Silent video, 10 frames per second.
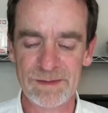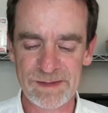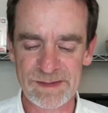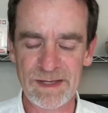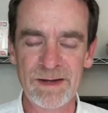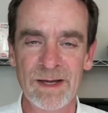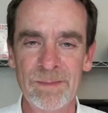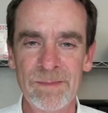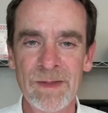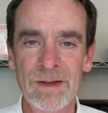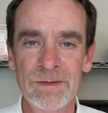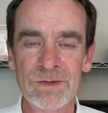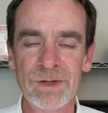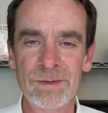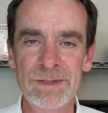sync up
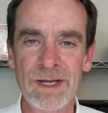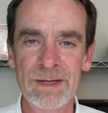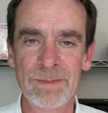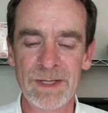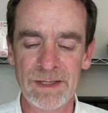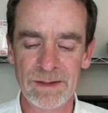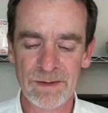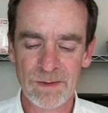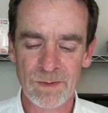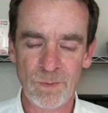the DroneTag Mini